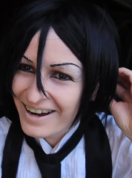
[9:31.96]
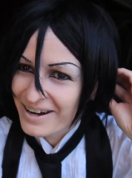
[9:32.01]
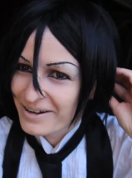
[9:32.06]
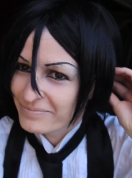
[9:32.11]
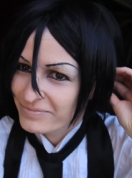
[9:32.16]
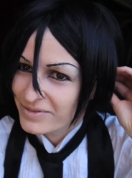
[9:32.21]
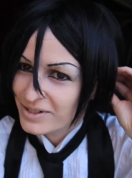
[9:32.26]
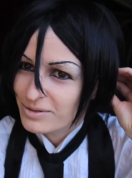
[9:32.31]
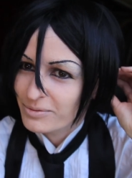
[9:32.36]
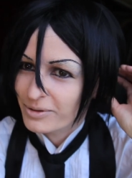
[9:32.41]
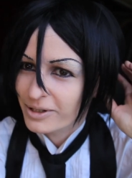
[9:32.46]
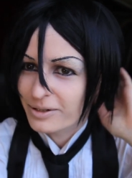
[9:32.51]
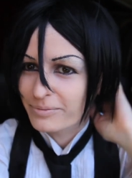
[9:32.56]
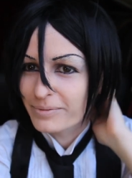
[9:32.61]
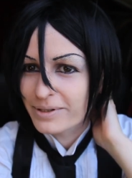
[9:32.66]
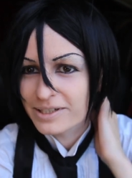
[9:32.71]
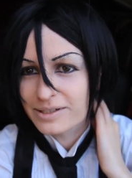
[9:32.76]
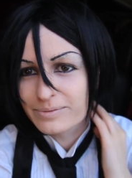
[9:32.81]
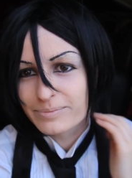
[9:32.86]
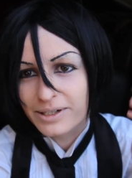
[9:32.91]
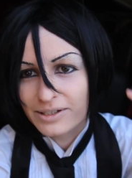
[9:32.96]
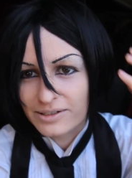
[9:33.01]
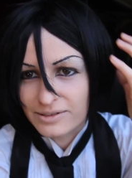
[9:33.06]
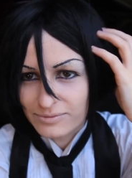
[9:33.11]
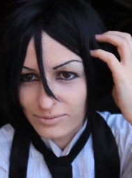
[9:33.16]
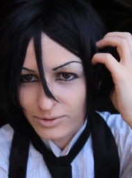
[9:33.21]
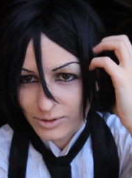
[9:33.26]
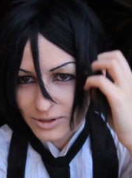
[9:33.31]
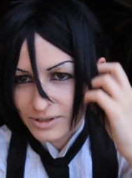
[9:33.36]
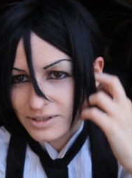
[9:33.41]
um, to work on my
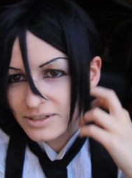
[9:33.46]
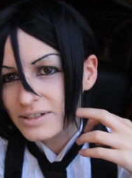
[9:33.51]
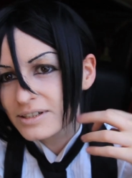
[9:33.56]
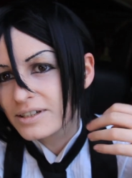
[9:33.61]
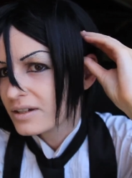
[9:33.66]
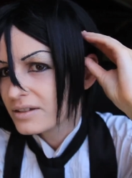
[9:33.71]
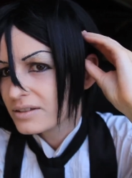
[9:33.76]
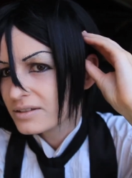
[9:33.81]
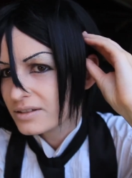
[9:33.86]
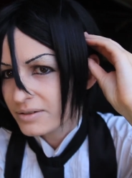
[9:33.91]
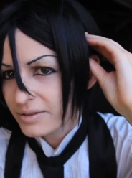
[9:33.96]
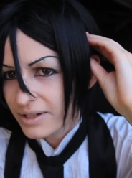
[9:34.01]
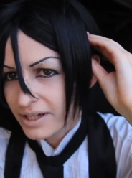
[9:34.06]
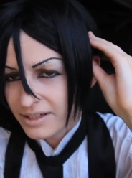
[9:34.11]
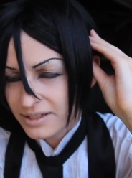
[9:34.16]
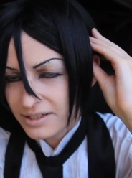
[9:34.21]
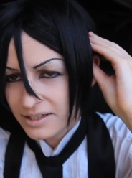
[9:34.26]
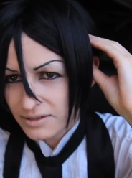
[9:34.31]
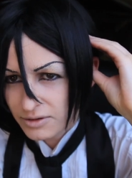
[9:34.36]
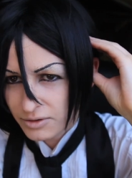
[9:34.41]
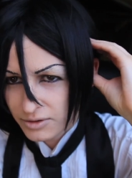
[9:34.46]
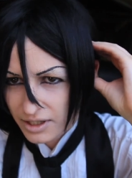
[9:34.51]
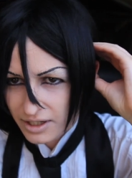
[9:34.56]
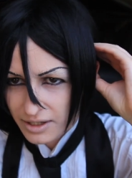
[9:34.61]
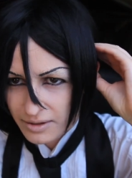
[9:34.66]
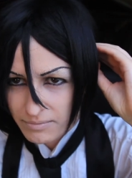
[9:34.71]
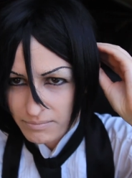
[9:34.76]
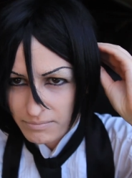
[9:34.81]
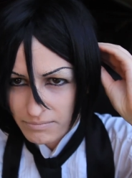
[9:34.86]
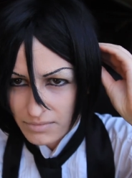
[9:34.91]
Sebastian voice. So yeah, this is
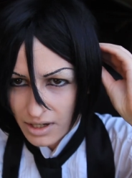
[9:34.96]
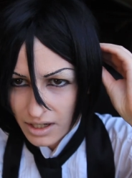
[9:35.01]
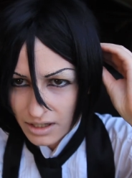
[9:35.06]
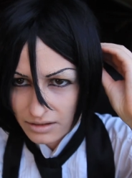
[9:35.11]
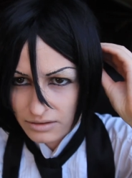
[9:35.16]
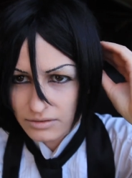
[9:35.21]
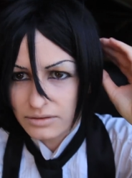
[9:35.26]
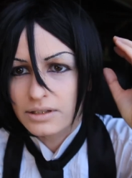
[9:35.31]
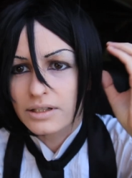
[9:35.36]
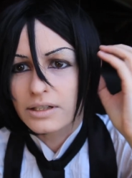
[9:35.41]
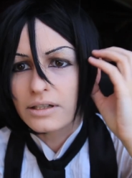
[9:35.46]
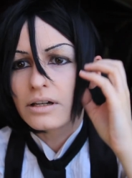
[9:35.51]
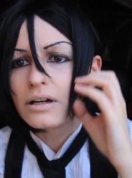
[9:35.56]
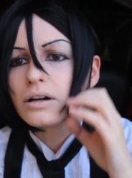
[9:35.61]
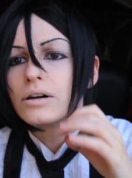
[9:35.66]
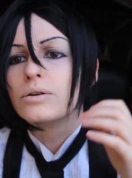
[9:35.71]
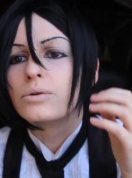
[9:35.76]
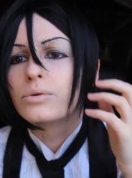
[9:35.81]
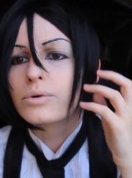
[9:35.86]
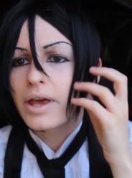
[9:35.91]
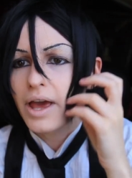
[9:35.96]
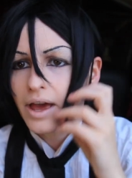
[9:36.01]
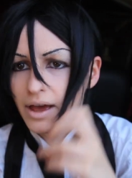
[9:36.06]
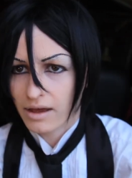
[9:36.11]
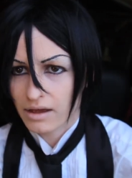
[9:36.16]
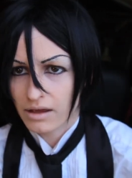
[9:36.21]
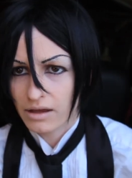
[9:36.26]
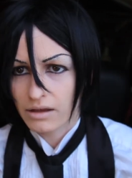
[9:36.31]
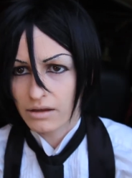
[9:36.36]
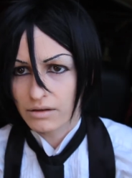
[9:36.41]
looking mildly
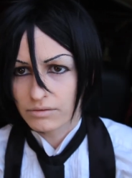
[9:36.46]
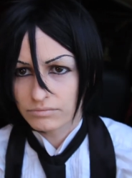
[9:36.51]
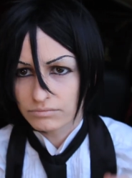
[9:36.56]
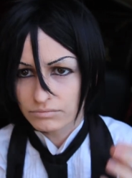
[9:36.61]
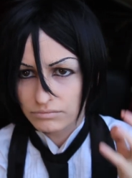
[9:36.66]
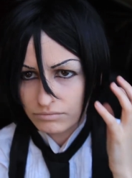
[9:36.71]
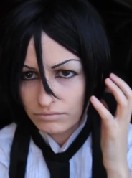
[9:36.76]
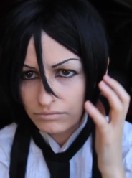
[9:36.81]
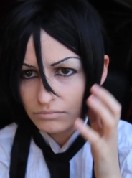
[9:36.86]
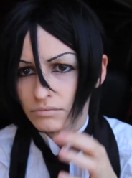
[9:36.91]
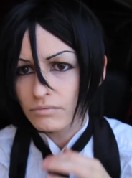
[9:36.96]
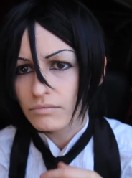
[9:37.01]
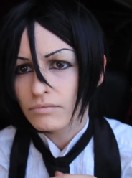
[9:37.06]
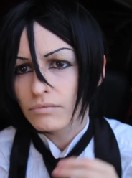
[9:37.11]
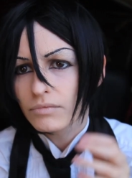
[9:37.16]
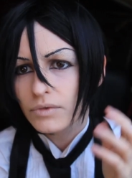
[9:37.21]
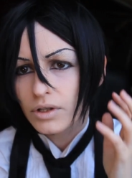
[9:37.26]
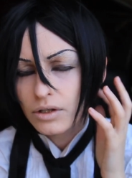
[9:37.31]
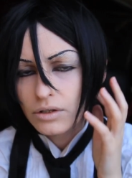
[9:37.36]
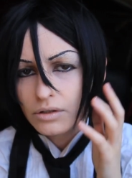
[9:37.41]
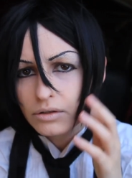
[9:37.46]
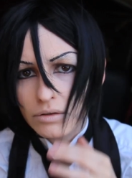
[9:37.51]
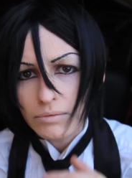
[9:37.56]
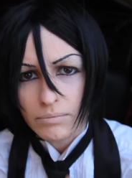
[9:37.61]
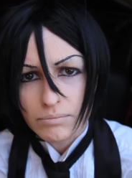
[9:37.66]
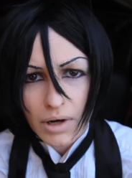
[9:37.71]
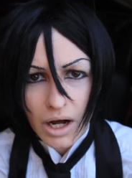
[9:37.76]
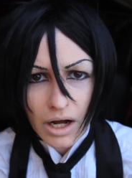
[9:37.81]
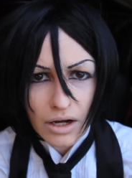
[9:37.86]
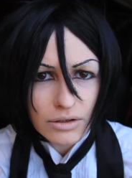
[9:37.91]
okay
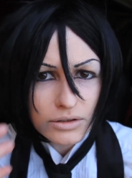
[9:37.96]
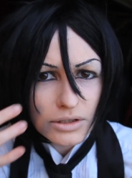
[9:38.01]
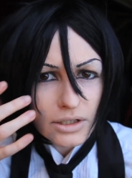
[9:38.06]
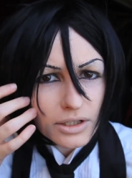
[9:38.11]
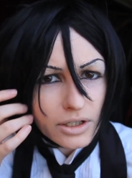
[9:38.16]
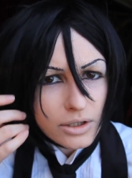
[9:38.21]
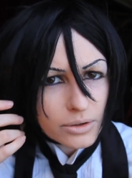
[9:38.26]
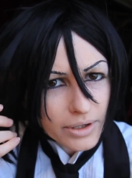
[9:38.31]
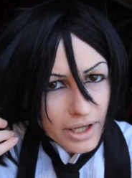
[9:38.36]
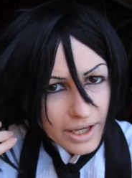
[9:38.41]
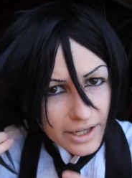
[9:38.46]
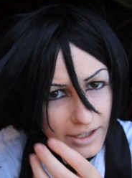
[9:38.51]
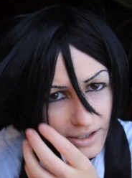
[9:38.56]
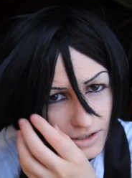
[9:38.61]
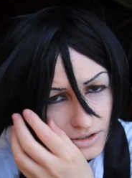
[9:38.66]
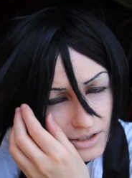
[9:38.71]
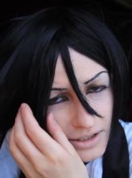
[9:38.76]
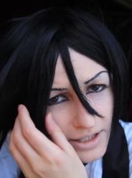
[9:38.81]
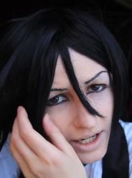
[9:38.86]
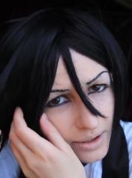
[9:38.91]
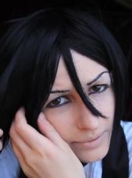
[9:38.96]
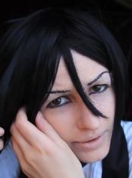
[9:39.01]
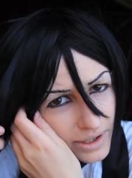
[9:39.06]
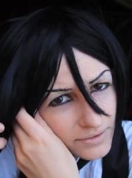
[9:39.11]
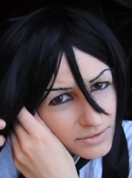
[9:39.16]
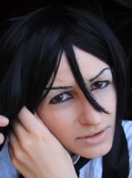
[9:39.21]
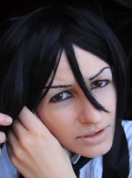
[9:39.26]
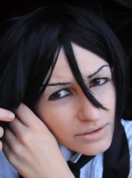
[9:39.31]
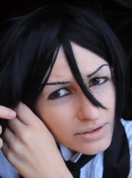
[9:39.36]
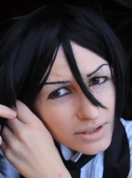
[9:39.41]
mildly okayish. And now we
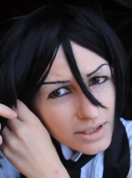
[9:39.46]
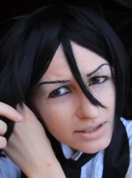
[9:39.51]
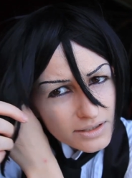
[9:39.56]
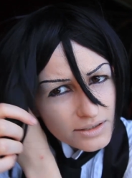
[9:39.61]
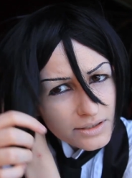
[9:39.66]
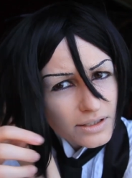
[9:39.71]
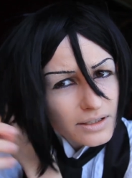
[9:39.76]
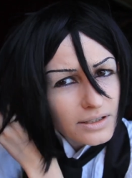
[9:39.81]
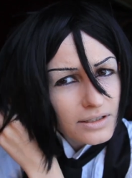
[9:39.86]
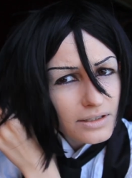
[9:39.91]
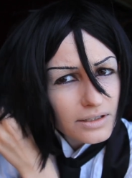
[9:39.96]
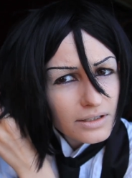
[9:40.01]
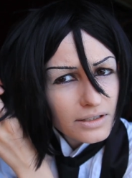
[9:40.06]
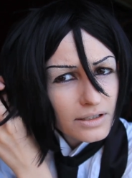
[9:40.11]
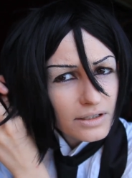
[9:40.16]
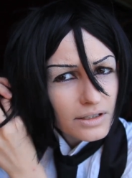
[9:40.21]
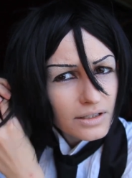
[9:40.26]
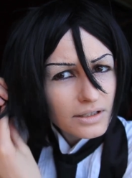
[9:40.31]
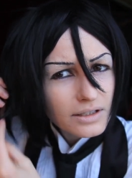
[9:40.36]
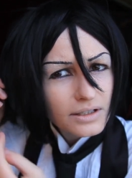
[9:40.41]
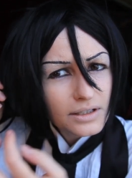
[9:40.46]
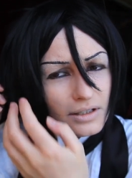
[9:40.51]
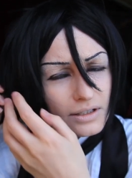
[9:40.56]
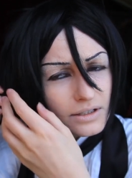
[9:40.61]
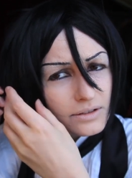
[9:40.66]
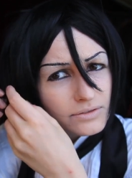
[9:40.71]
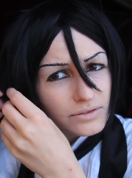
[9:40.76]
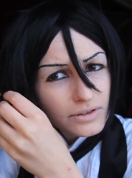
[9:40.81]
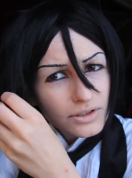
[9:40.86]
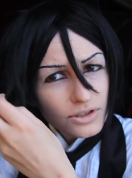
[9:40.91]
have to do this side
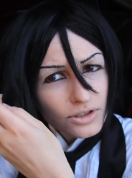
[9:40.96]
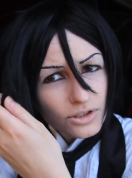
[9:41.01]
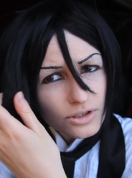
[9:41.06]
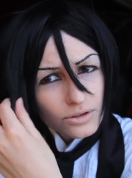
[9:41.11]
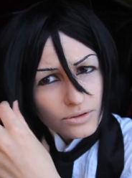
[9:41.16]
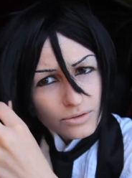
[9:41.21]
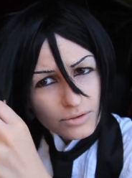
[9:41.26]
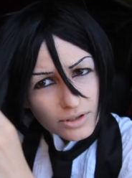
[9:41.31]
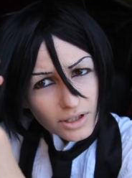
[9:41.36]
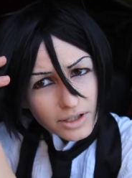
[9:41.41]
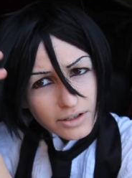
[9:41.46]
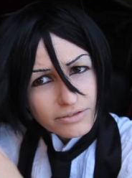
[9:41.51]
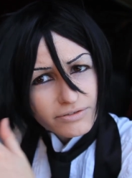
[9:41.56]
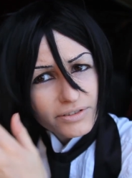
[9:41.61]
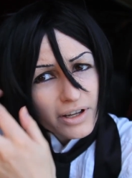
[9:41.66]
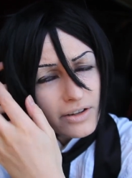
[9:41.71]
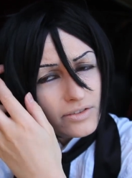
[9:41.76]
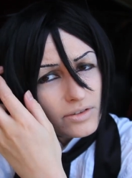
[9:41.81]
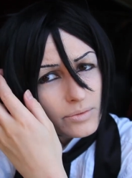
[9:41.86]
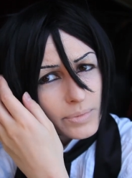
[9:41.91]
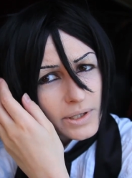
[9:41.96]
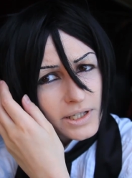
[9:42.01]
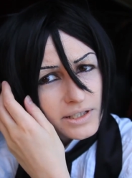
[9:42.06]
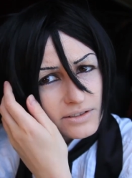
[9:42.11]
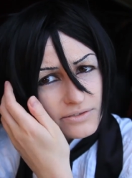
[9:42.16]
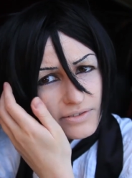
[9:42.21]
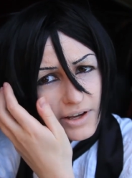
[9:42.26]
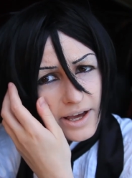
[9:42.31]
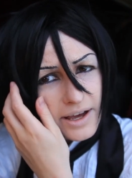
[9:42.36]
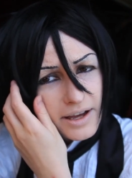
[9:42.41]
to choose our favorite
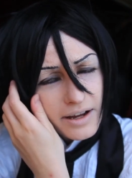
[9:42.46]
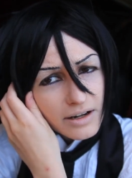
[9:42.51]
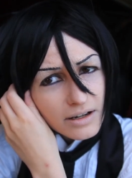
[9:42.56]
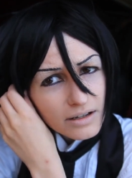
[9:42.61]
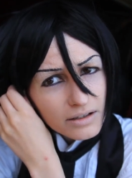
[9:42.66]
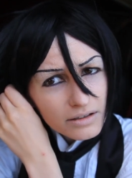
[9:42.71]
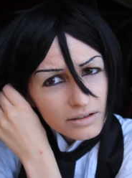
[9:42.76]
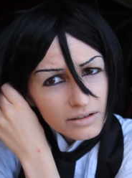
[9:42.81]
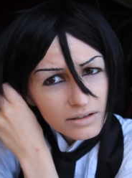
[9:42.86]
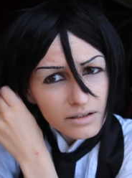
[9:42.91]
piece of hair.